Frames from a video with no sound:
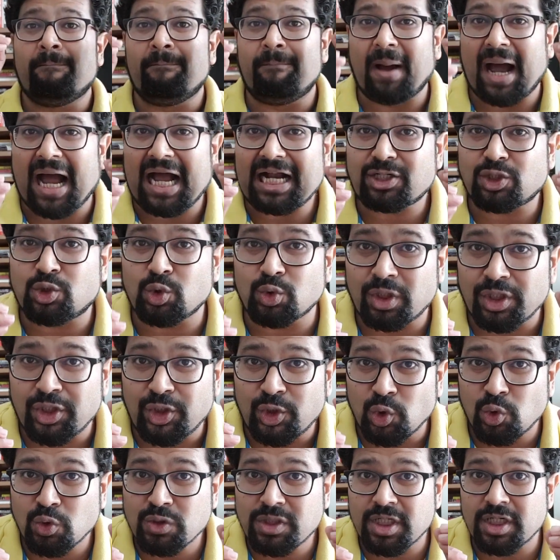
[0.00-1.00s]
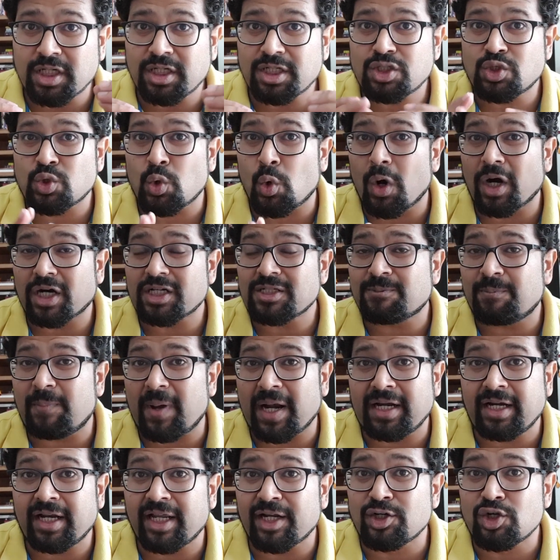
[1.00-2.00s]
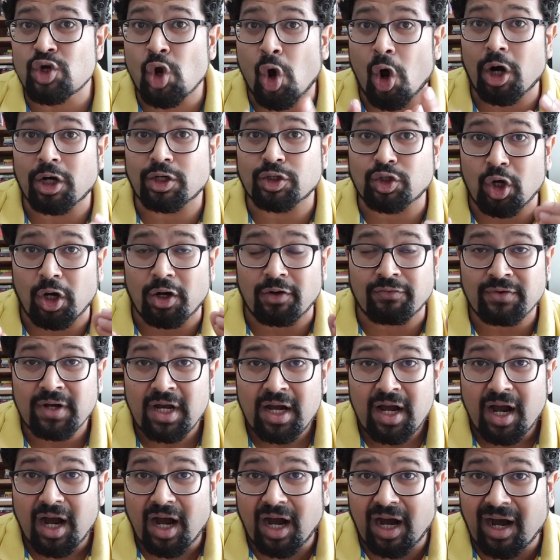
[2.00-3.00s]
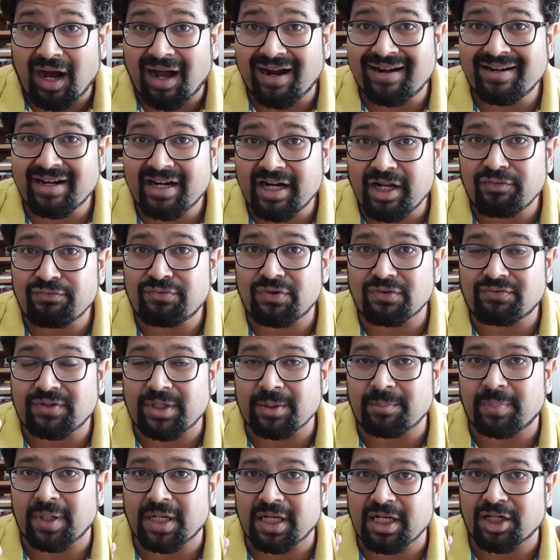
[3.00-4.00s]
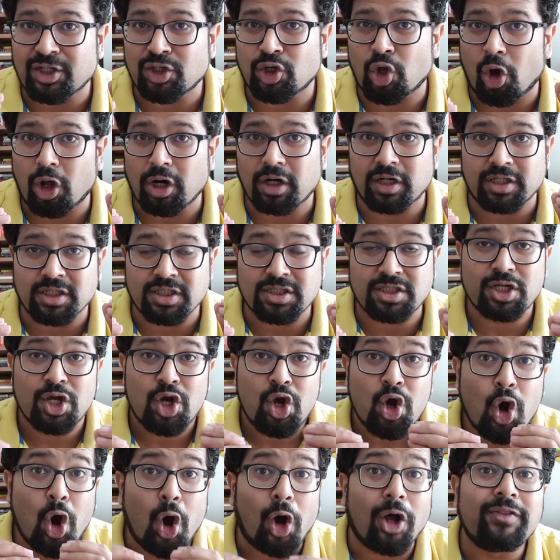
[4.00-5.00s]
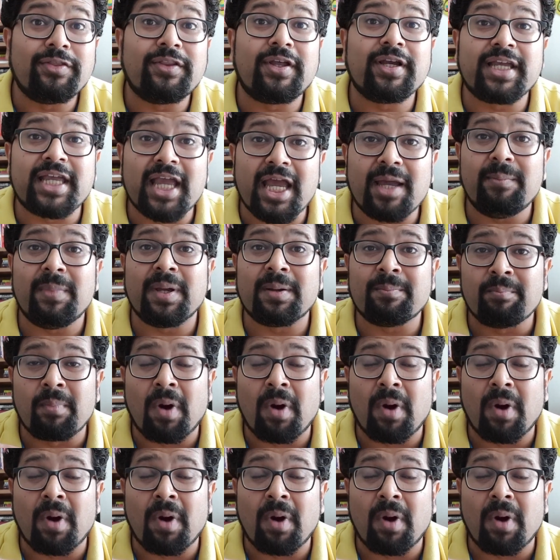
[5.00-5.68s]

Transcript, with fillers: back to the users who are spending north of 150 billion dollars on the gaming